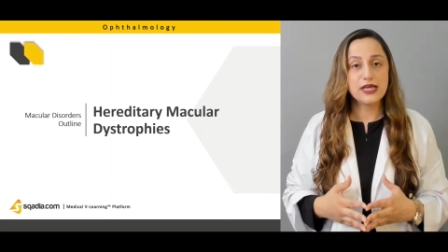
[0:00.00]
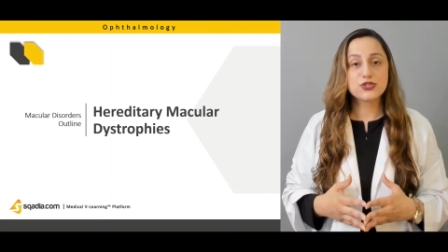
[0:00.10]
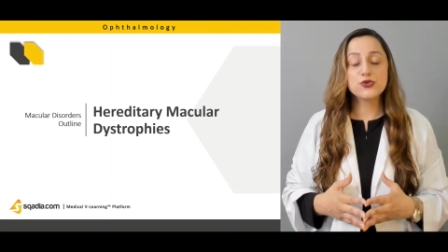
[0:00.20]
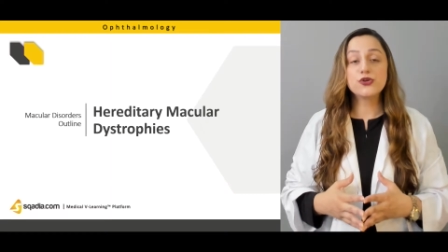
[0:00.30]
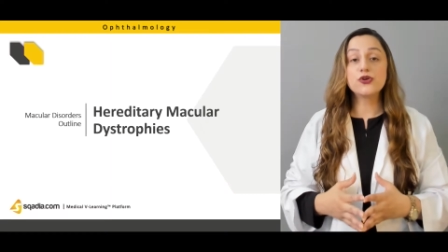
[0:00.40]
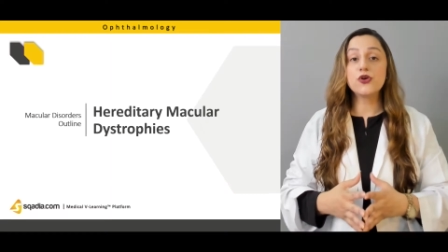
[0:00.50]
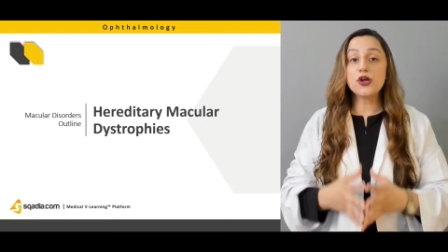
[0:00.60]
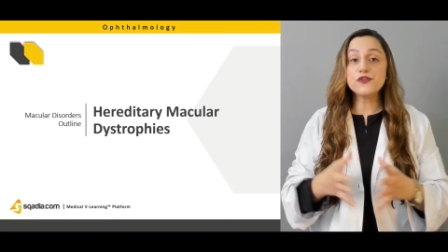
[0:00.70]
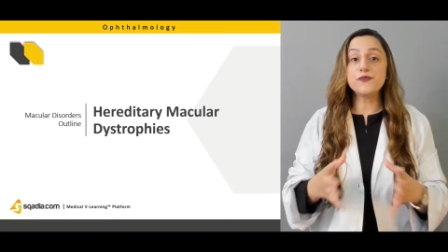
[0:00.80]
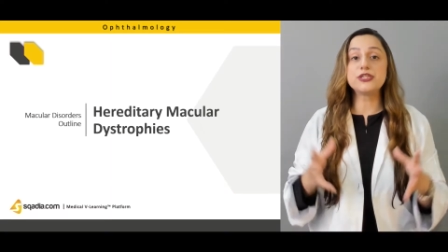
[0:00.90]
So there are a
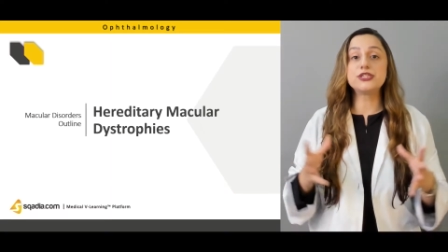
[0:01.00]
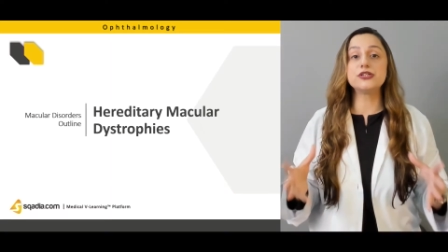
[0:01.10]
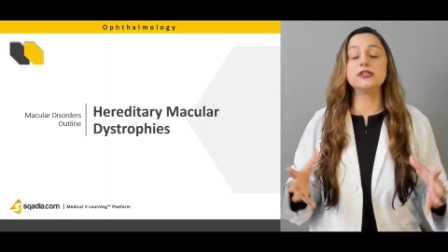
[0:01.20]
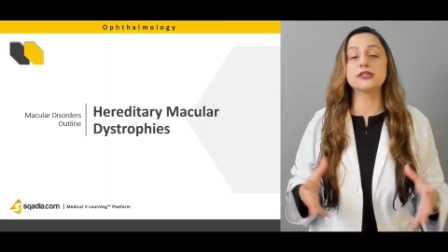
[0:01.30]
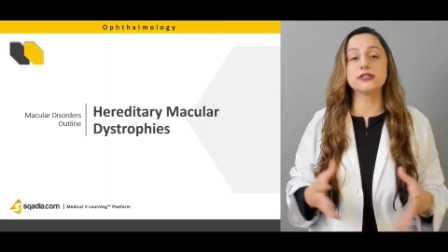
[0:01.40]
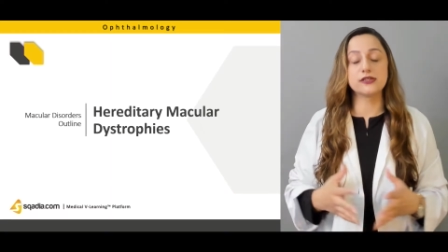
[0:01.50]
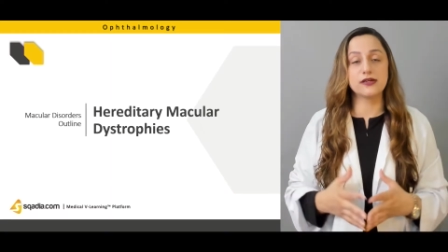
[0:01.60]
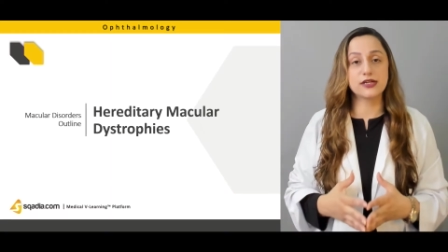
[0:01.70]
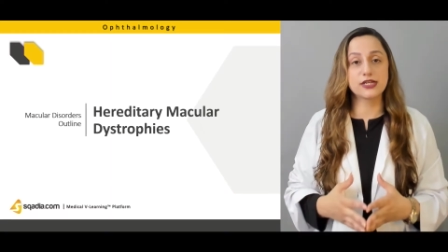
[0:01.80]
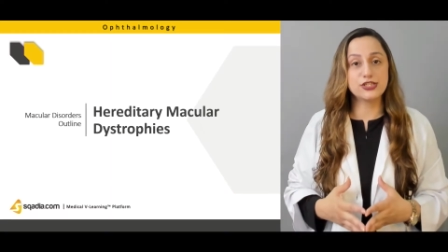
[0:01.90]
lot of maternal
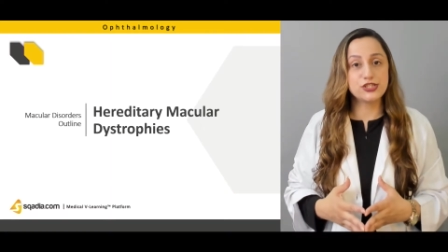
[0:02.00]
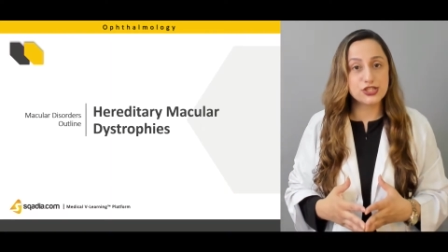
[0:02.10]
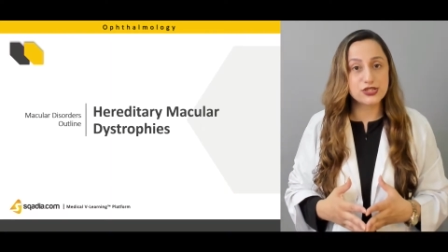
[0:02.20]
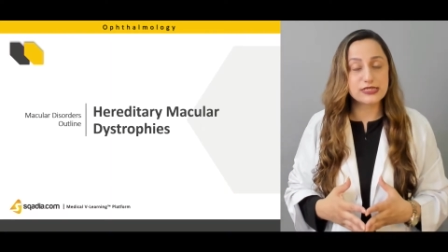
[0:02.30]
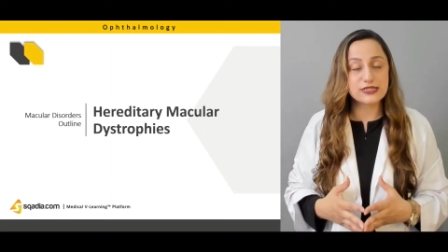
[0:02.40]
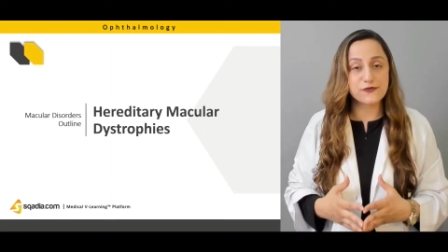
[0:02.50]
conditions.